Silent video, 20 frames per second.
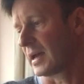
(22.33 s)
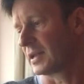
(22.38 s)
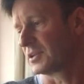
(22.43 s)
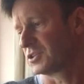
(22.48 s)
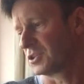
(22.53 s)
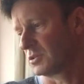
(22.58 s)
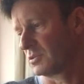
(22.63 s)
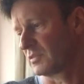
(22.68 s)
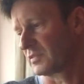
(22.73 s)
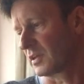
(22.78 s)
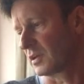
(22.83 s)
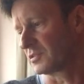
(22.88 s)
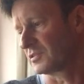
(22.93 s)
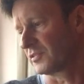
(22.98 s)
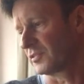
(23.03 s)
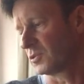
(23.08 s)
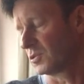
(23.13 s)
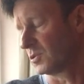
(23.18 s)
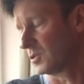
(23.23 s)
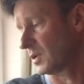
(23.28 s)
Two of those
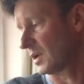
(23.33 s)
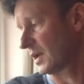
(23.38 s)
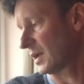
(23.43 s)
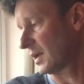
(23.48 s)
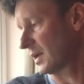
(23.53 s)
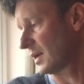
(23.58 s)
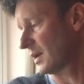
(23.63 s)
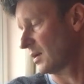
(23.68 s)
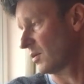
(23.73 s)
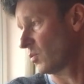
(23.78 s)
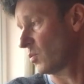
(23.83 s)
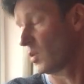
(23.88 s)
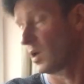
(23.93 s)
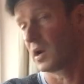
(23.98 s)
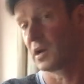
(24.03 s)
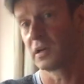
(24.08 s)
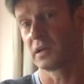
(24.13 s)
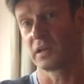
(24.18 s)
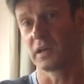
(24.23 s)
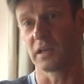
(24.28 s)
four.
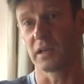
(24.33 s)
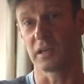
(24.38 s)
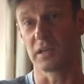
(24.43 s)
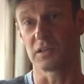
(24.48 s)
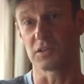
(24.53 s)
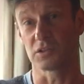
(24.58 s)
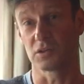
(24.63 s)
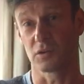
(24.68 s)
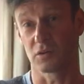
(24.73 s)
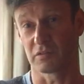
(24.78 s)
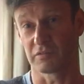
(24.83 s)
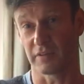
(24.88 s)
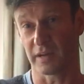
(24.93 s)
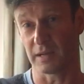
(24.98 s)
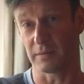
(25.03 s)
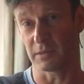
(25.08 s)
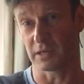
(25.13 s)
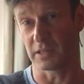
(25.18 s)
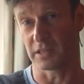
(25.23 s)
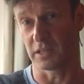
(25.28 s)
One is not
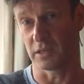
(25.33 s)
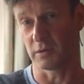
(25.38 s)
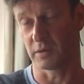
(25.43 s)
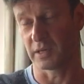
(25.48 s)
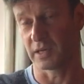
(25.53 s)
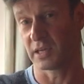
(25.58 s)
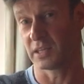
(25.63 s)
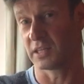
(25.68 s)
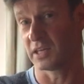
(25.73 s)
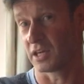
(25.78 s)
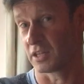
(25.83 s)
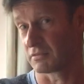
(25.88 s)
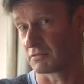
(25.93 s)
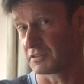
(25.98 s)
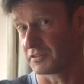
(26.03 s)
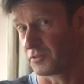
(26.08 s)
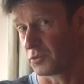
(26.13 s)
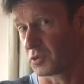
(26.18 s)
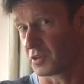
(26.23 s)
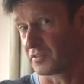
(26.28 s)
available in the UK, the other
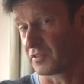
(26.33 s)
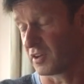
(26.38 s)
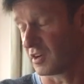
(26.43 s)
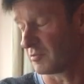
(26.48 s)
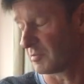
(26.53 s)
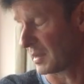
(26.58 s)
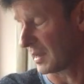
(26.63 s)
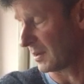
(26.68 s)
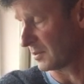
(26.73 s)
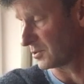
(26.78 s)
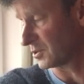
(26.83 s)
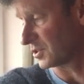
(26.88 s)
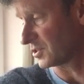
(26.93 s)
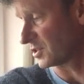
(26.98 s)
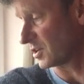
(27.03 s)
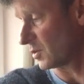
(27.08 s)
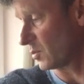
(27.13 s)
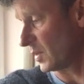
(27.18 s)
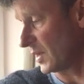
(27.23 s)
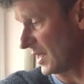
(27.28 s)
is £45.
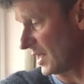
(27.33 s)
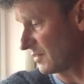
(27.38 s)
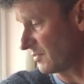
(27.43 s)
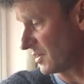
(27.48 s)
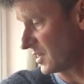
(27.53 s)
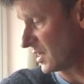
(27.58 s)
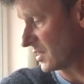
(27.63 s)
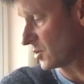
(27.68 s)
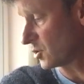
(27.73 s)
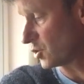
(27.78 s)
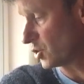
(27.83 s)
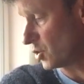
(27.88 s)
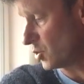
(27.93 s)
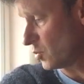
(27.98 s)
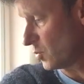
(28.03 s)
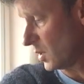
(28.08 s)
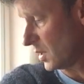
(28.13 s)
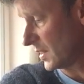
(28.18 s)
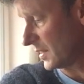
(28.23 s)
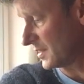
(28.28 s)
So we have here the two
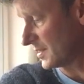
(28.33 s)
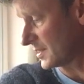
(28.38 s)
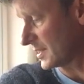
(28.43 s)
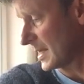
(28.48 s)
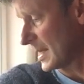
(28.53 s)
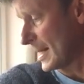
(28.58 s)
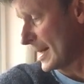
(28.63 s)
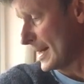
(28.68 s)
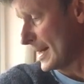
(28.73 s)
wines